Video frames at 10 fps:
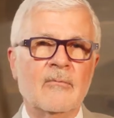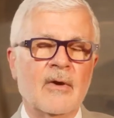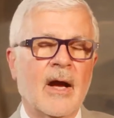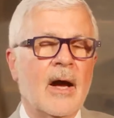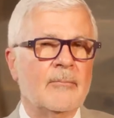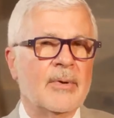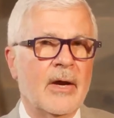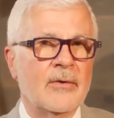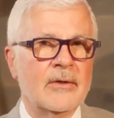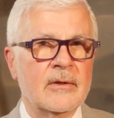
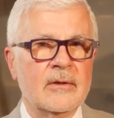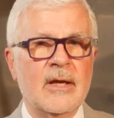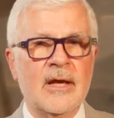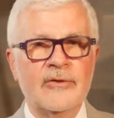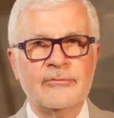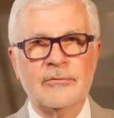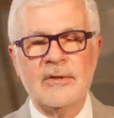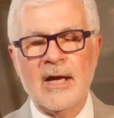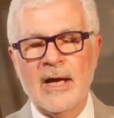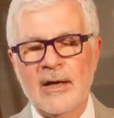compounded
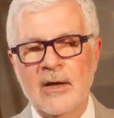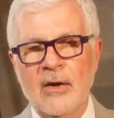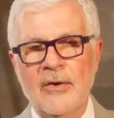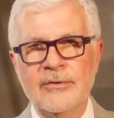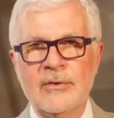estradiol.